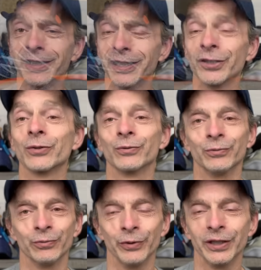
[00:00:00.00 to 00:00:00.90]
to get us
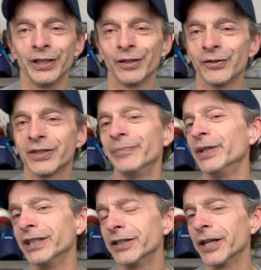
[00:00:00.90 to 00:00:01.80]
really close to
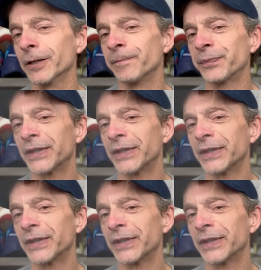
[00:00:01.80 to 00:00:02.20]
being there.